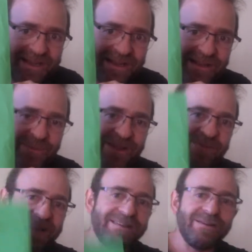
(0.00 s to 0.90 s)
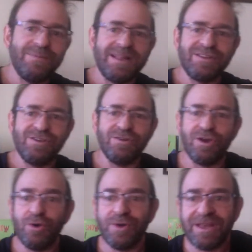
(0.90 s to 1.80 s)
a little bit better, but
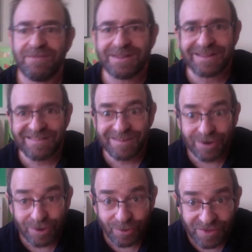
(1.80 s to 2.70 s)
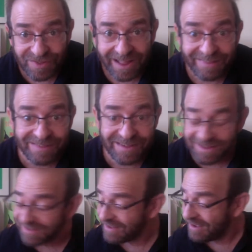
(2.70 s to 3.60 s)
given the
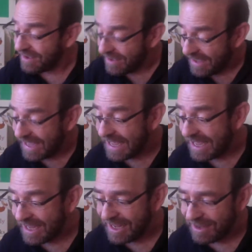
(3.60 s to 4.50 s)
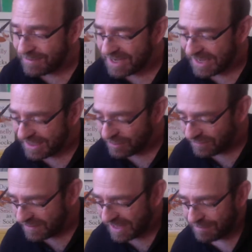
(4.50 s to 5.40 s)
circumstances, I am kind
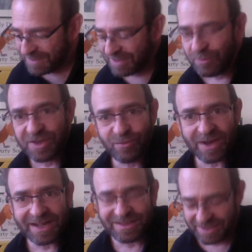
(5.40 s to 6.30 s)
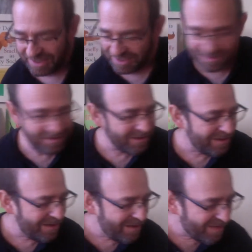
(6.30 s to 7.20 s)
of happy with what I did.
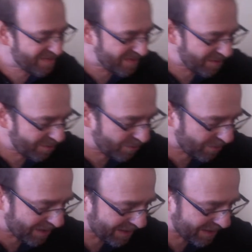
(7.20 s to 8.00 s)
So,